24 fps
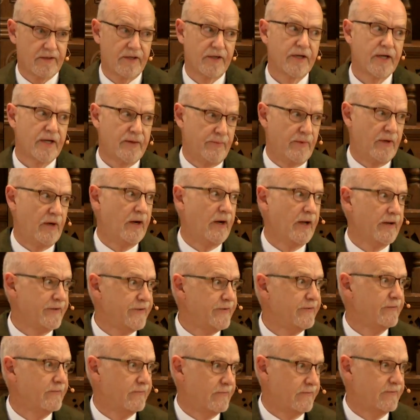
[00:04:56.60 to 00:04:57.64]
Come on,
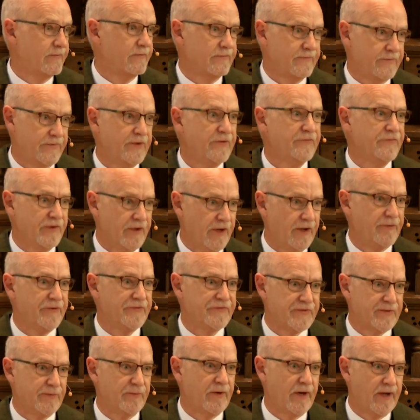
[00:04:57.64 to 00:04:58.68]
you've
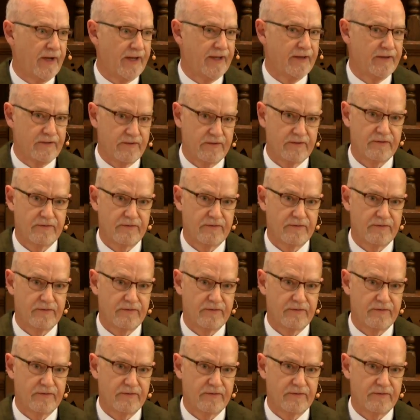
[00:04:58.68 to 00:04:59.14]
noticed them, right?